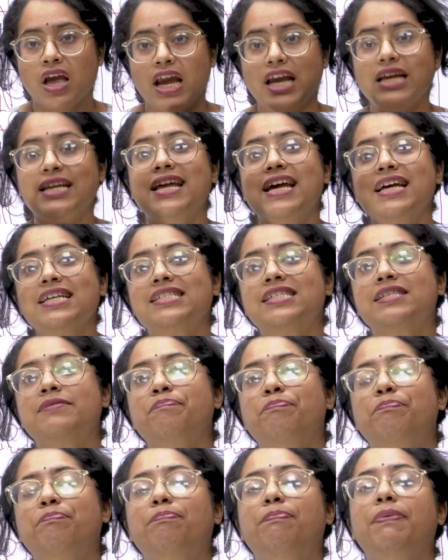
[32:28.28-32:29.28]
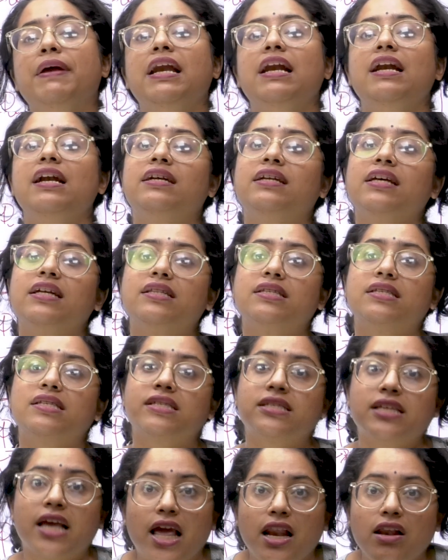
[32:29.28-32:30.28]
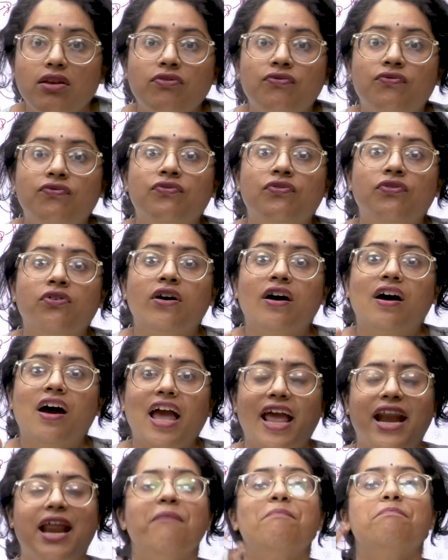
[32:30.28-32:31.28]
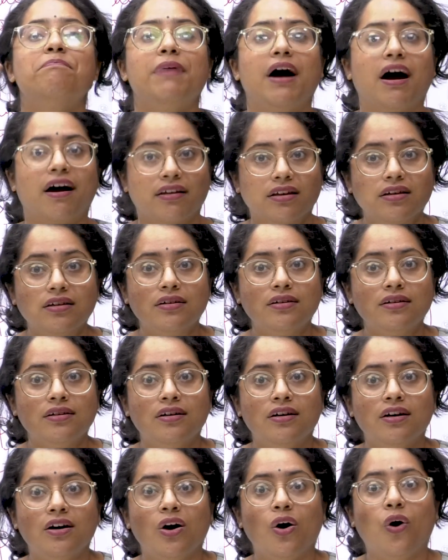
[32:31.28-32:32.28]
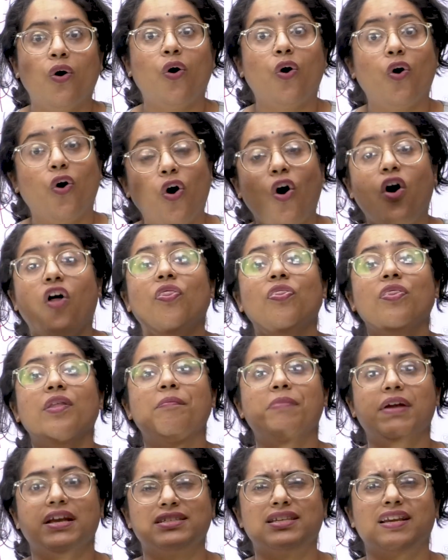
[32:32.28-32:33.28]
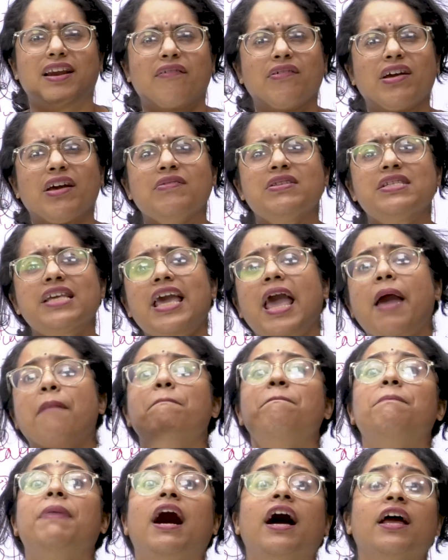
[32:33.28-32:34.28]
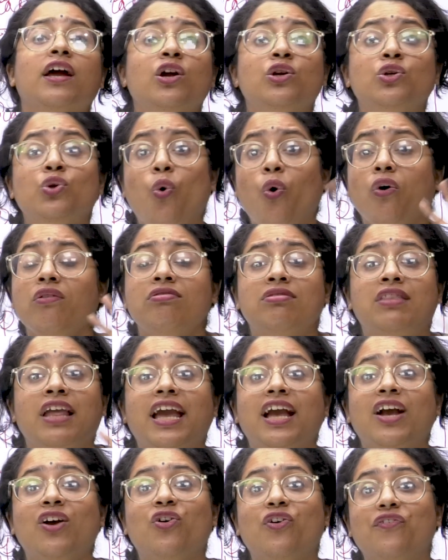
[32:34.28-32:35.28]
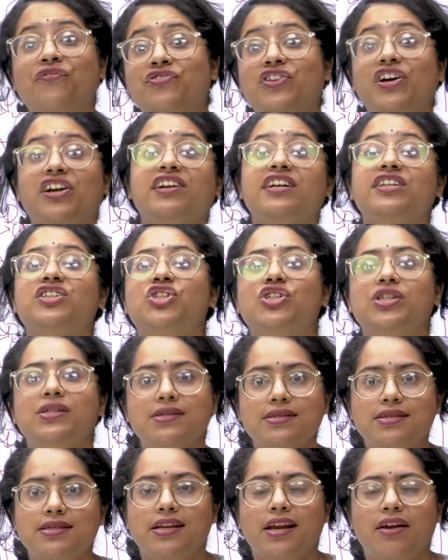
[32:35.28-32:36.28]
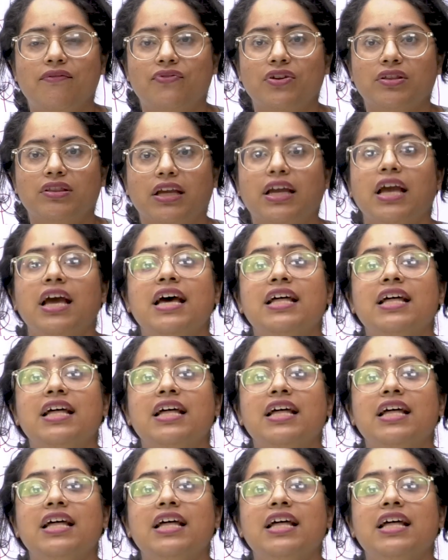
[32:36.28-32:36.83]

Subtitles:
India has built itself an empire on the base. Now, when I'm saying empire, don't think of the richness and everything.